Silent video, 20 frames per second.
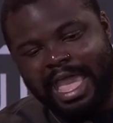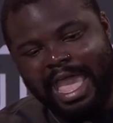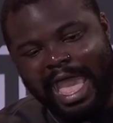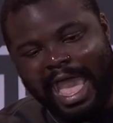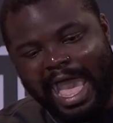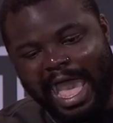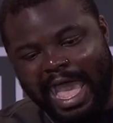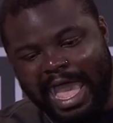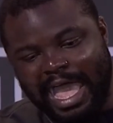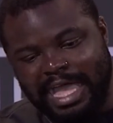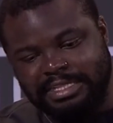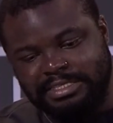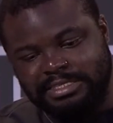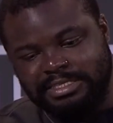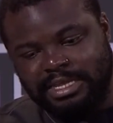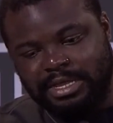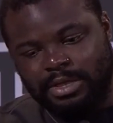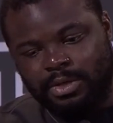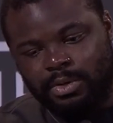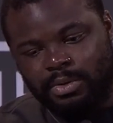And
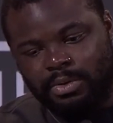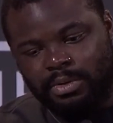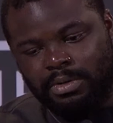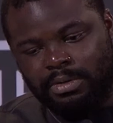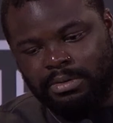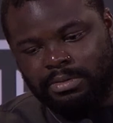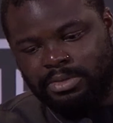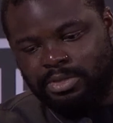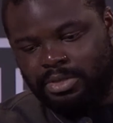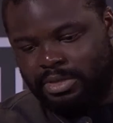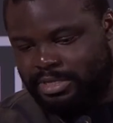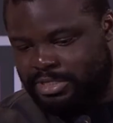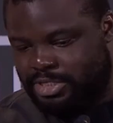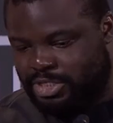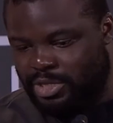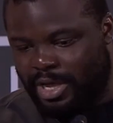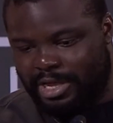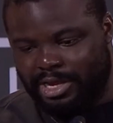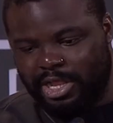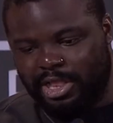it's
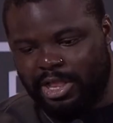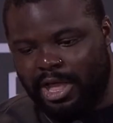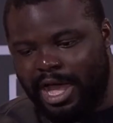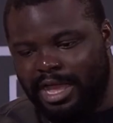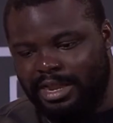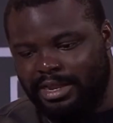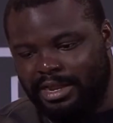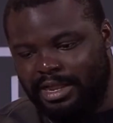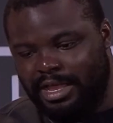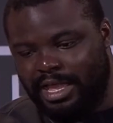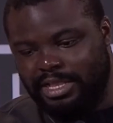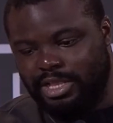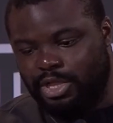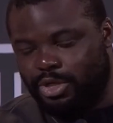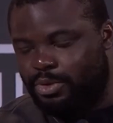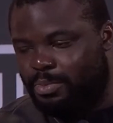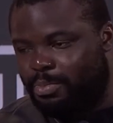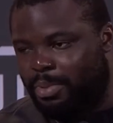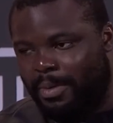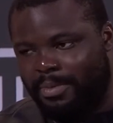not a lot, and it
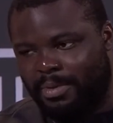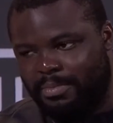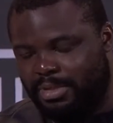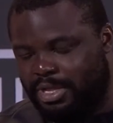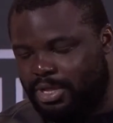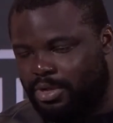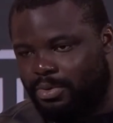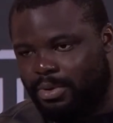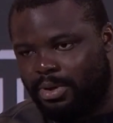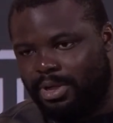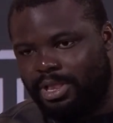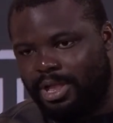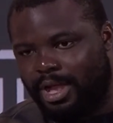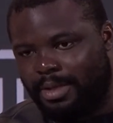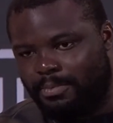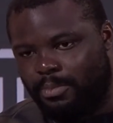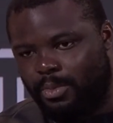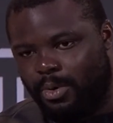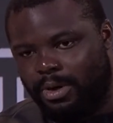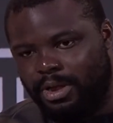could probably grow a lot
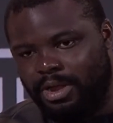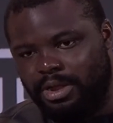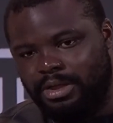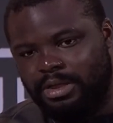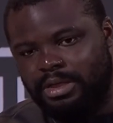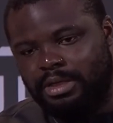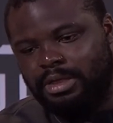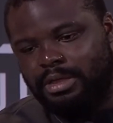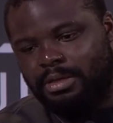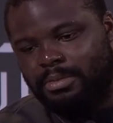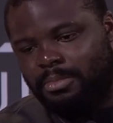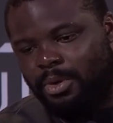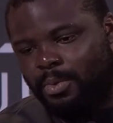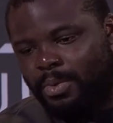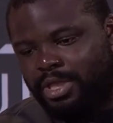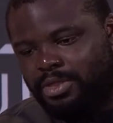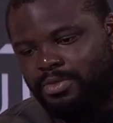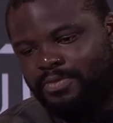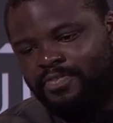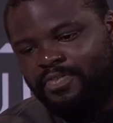more. But
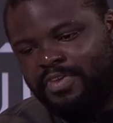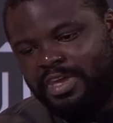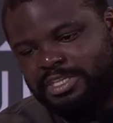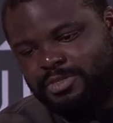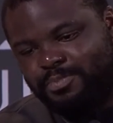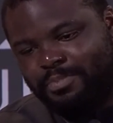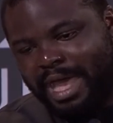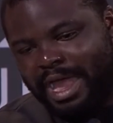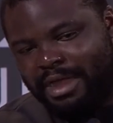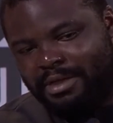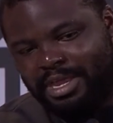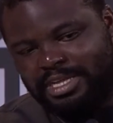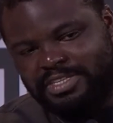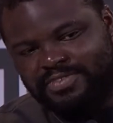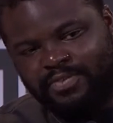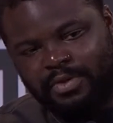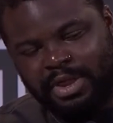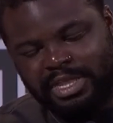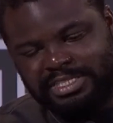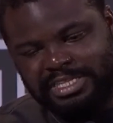when you face barriers,
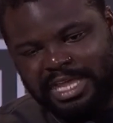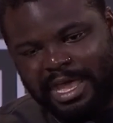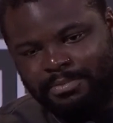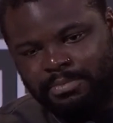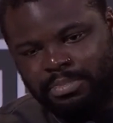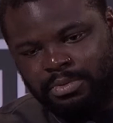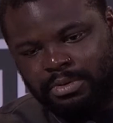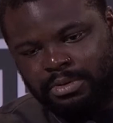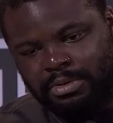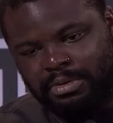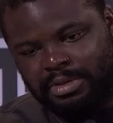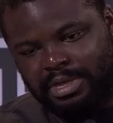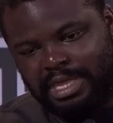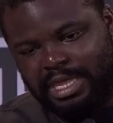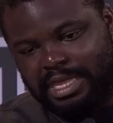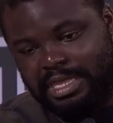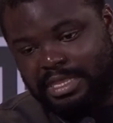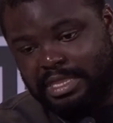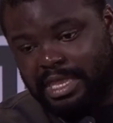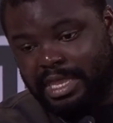for example,
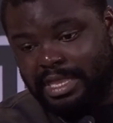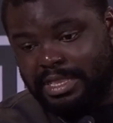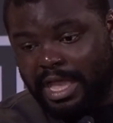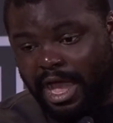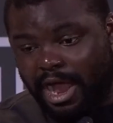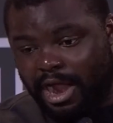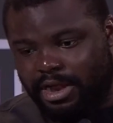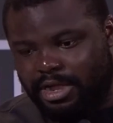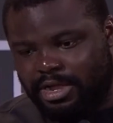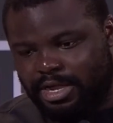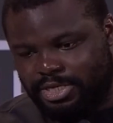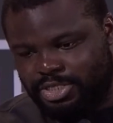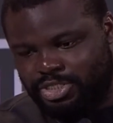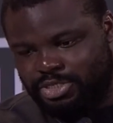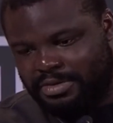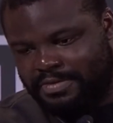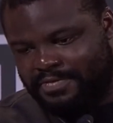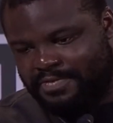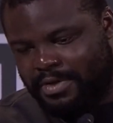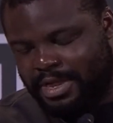in our
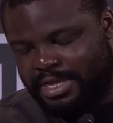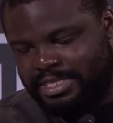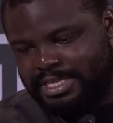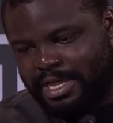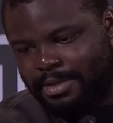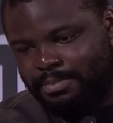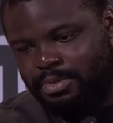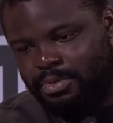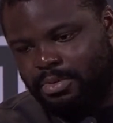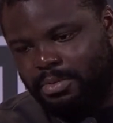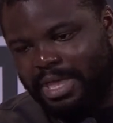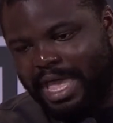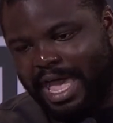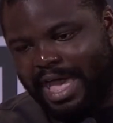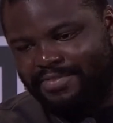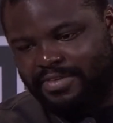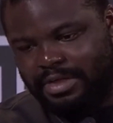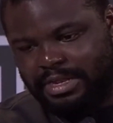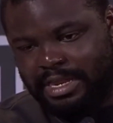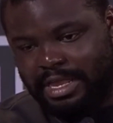country, for example, we
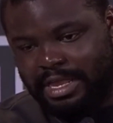have an